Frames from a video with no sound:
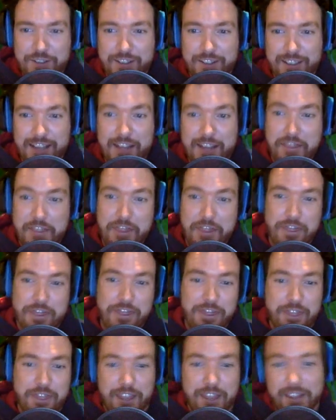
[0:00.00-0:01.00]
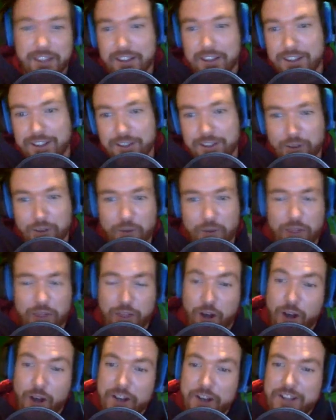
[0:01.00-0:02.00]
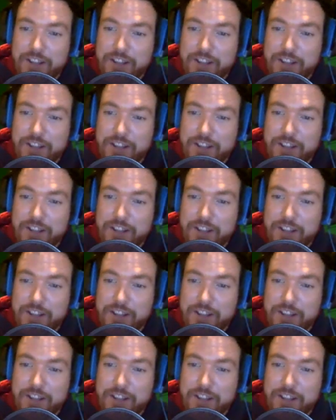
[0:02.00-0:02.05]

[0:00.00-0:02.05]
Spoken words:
like I think or thought